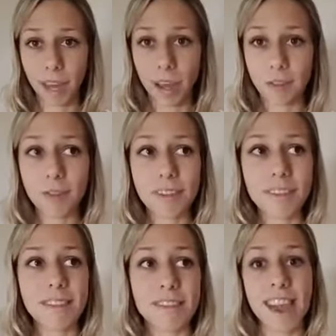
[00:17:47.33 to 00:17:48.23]
So this
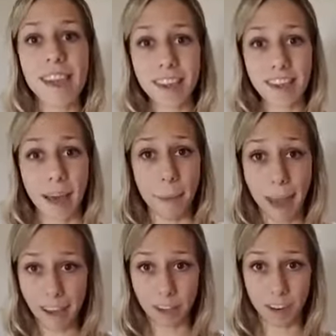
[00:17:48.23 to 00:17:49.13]
is taking that
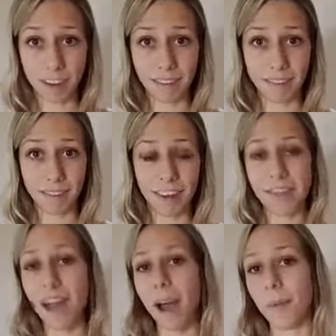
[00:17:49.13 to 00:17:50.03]
passion
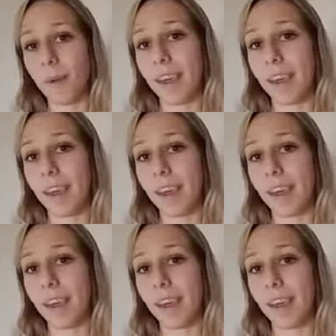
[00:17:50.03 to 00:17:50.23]
that